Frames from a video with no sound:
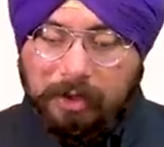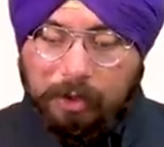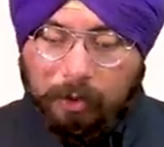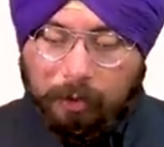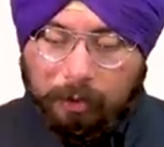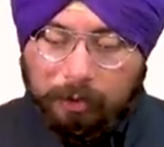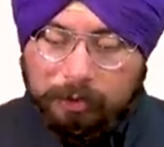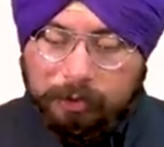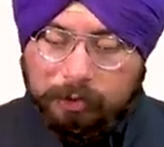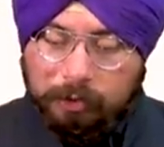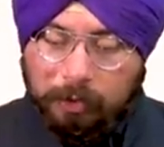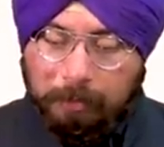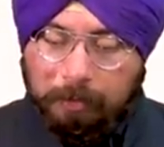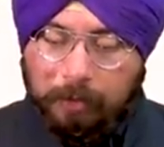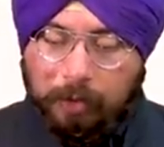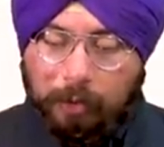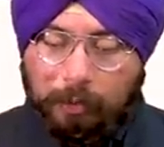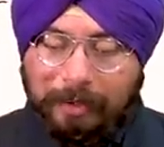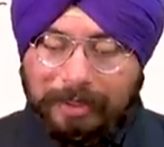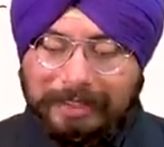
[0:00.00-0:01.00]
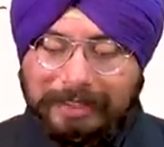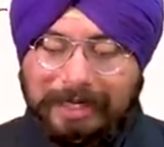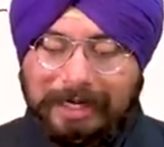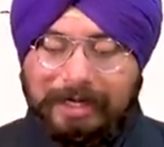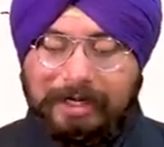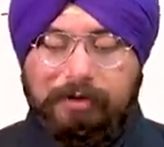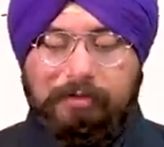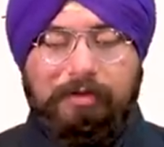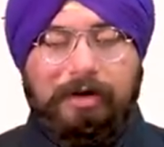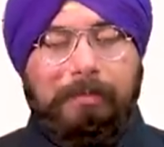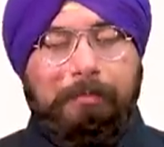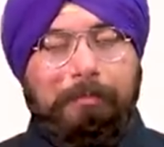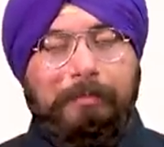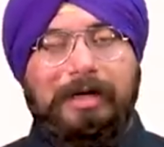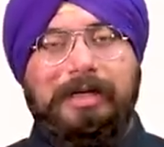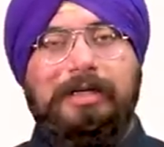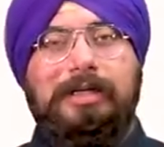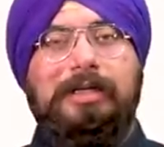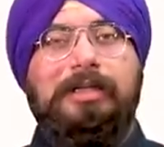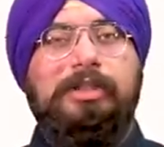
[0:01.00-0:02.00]
Also poverty and
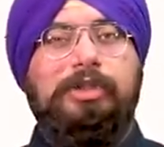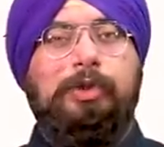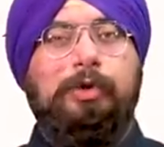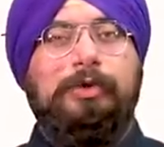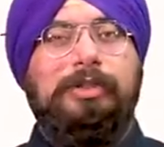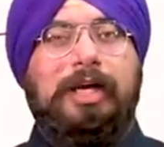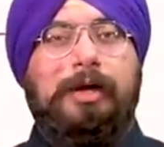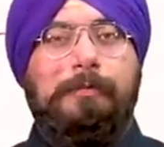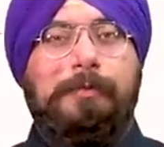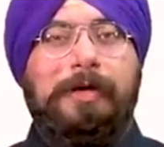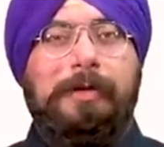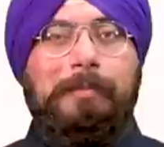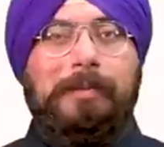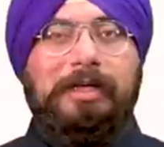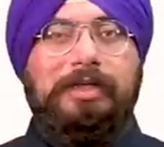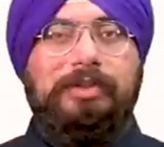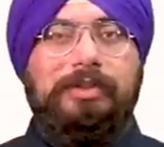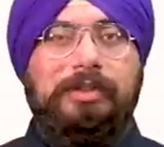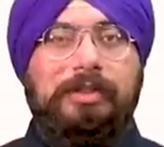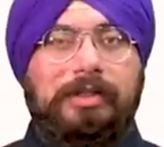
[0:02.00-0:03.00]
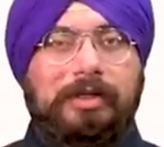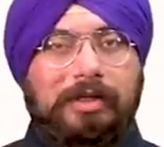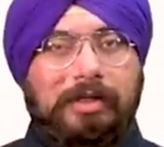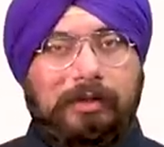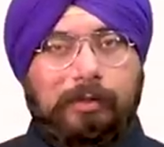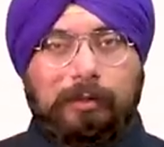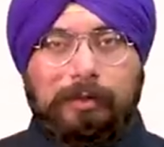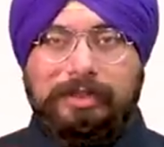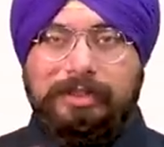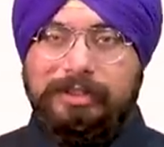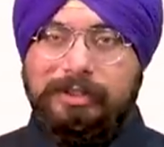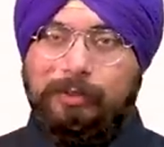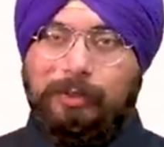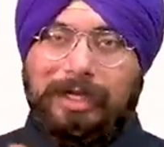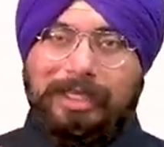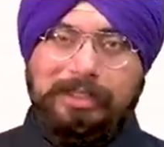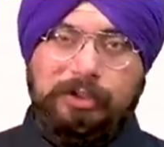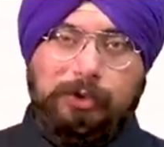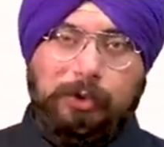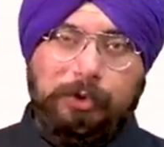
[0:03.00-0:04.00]
developmental issues have been mentioned, which is
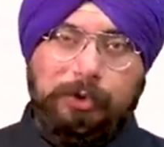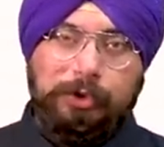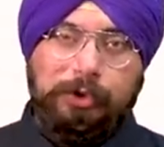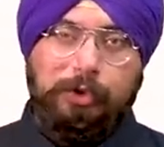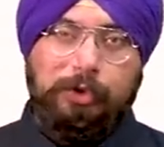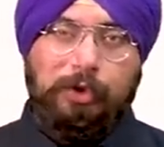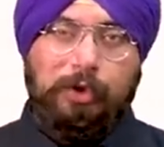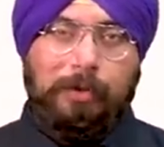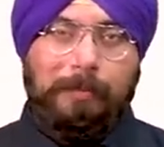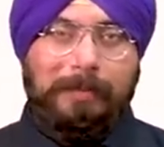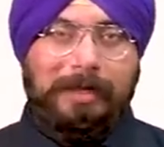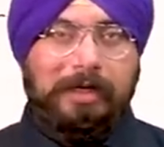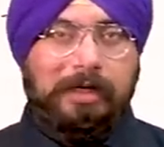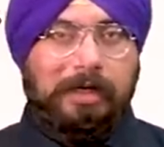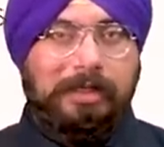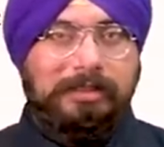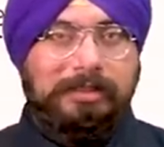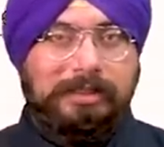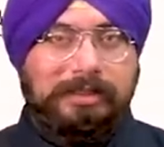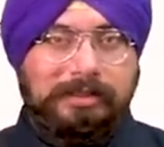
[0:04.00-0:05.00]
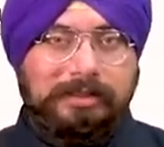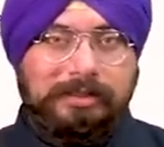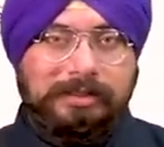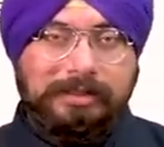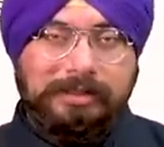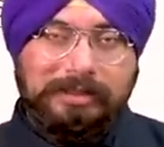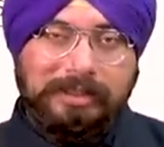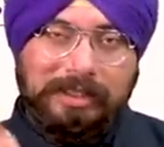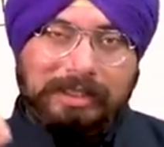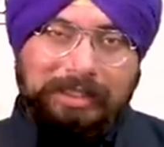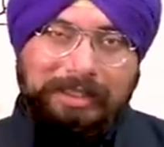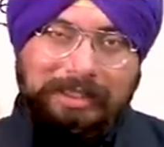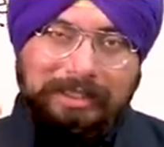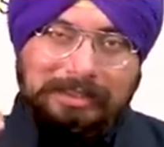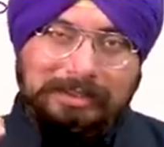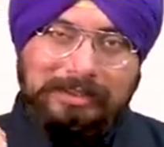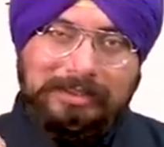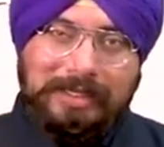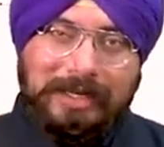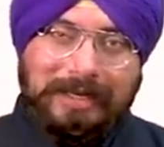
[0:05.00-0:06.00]
why socio-economic caste census
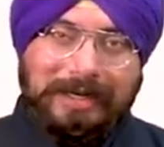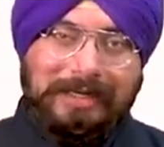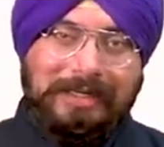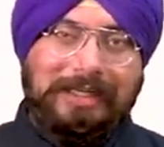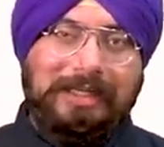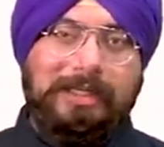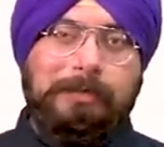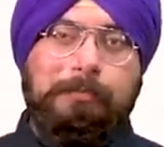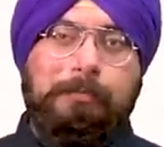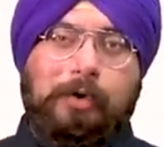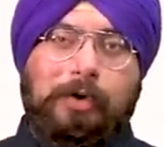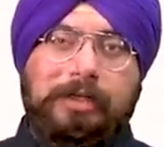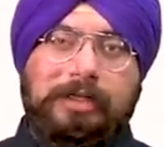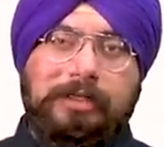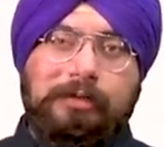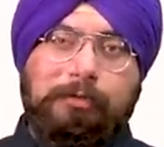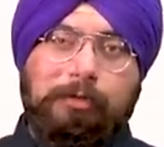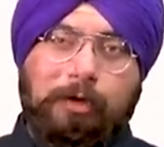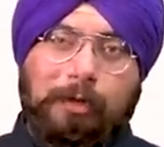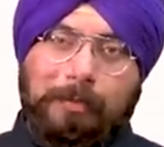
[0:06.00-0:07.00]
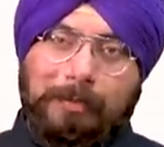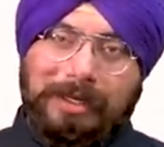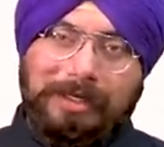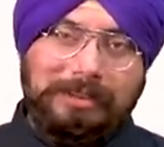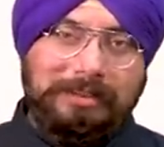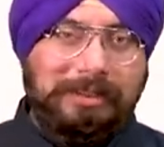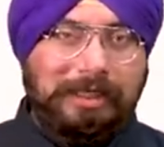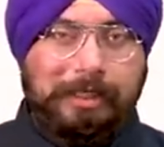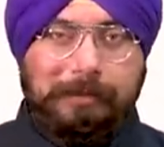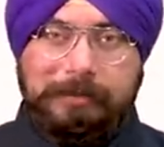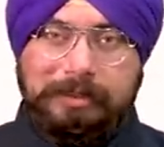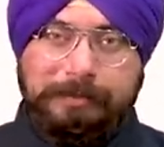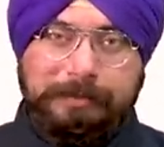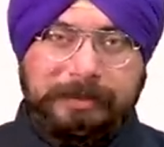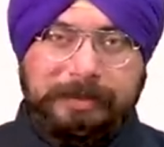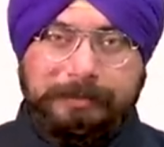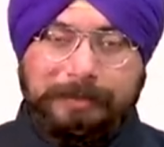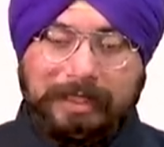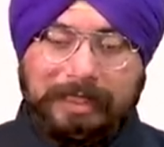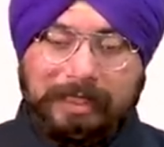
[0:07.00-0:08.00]
is directly important from our syllabus
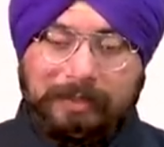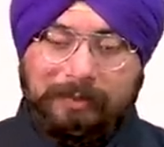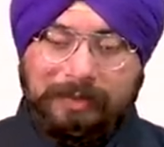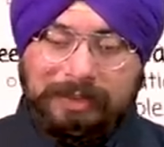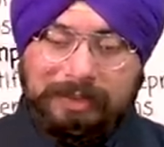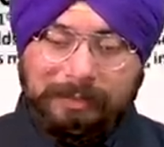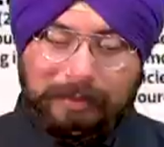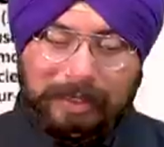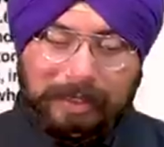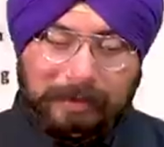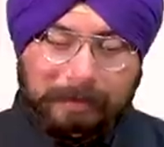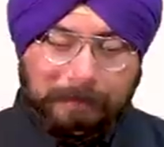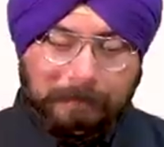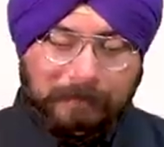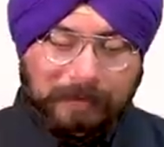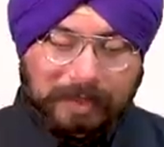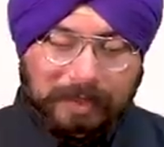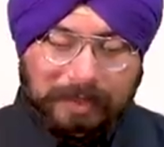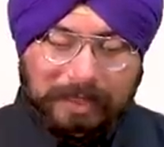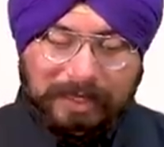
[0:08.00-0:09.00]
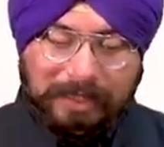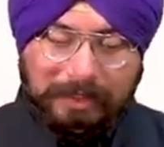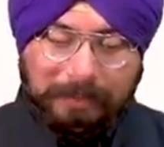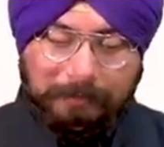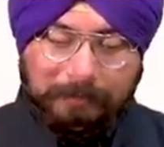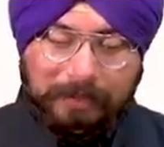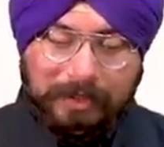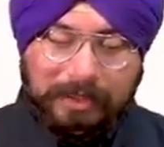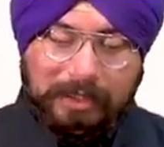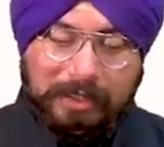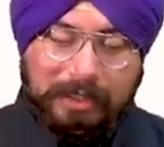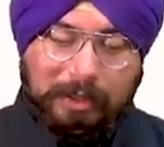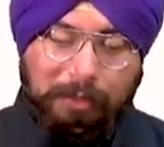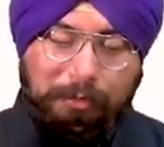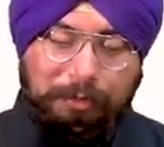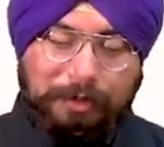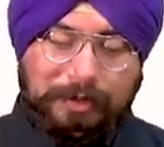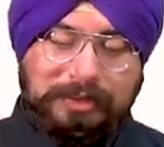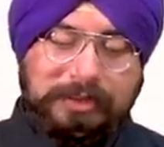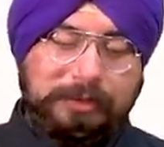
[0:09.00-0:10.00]
perspective as well right? Now,
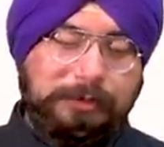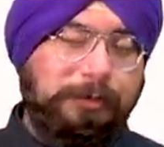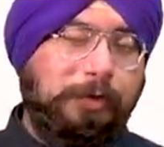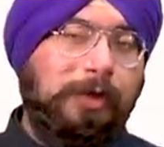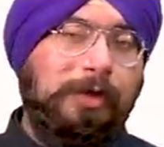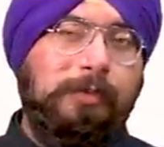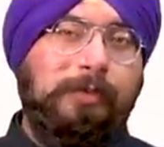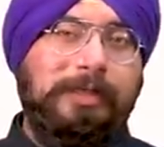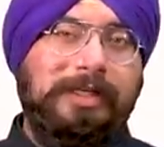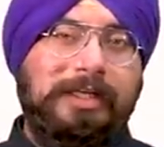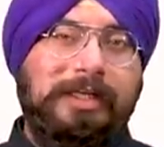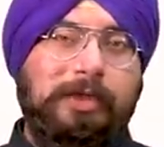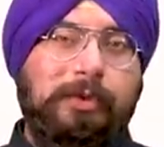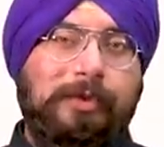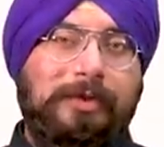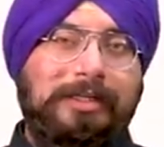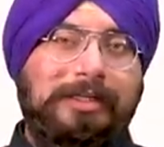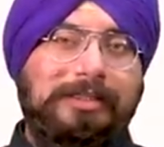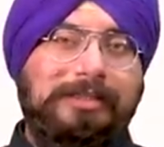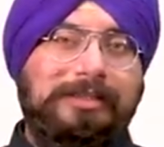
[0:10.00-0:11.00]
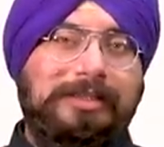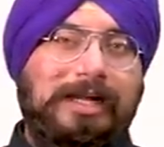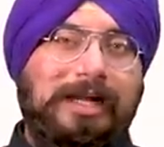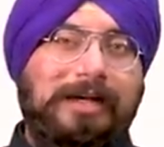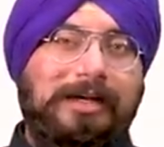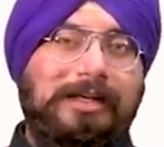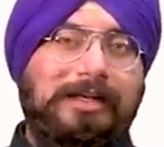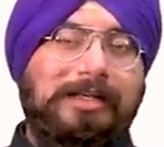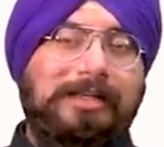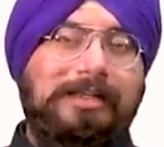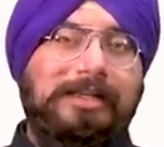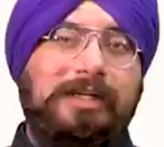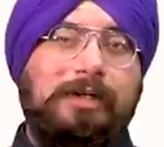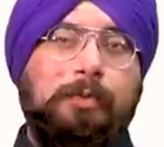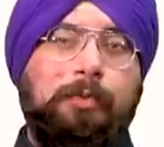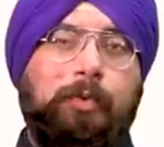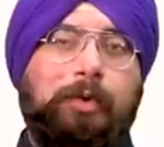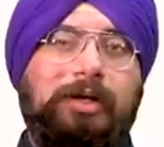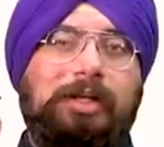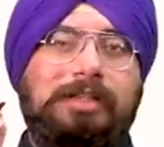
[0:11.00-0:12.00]
first of all, we need to understand that
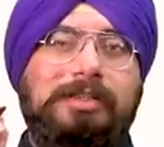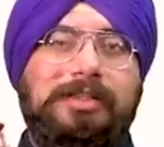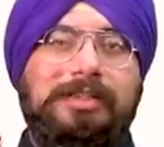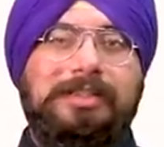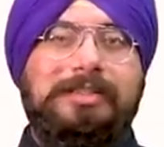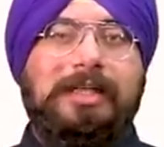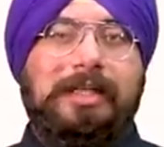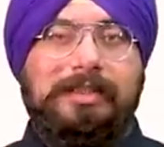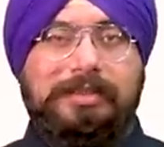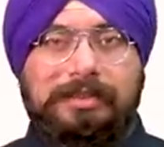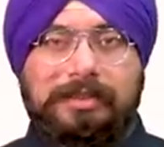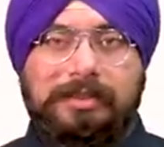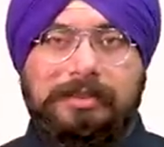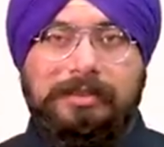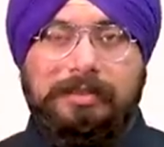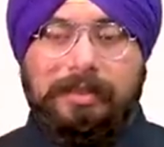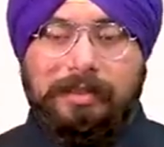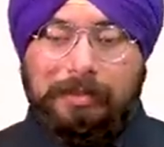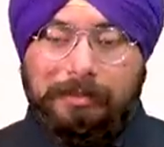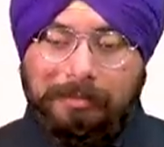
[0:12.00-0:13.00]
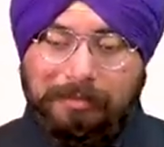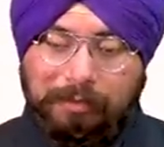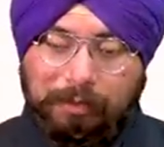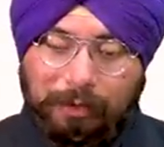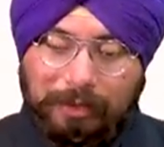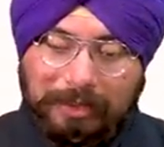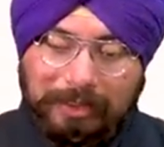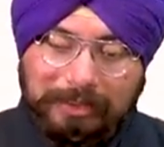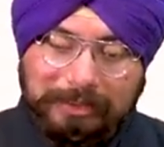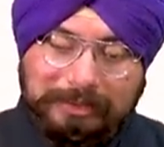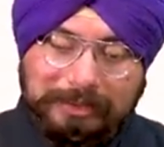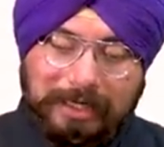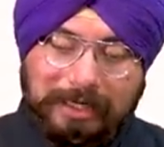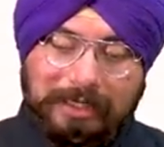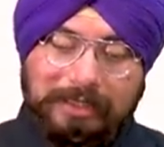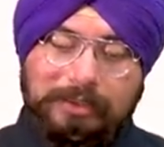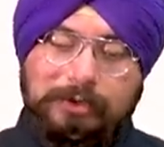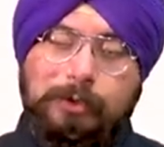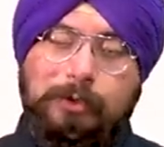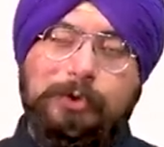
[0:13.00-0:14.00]
what is a census before
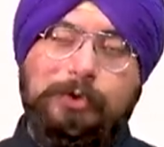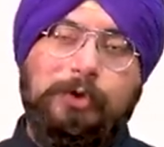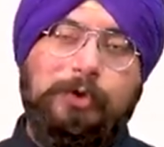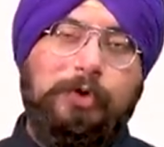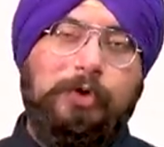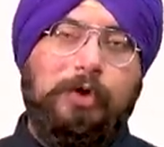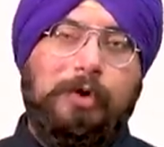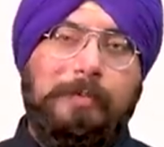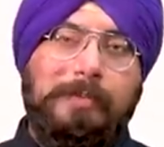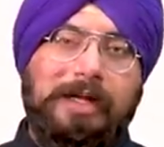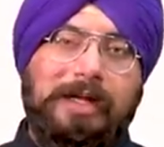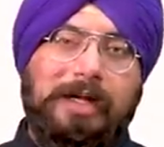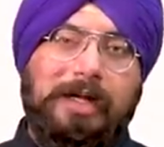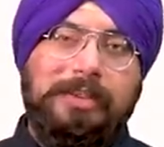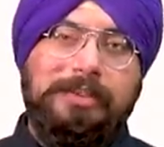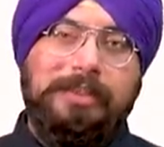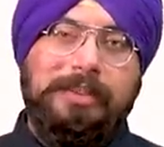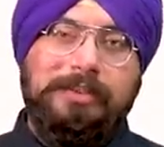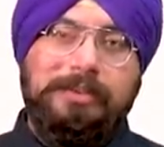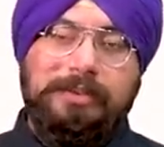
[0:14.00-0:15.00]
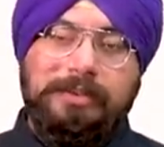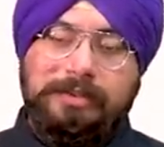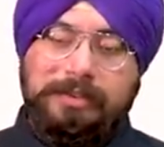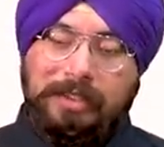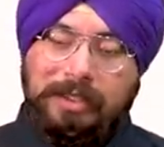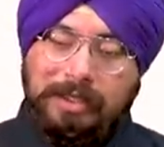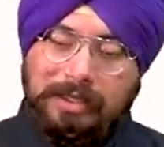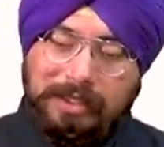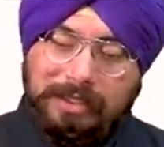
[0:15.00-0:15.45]
understanding socioeconomic caste census.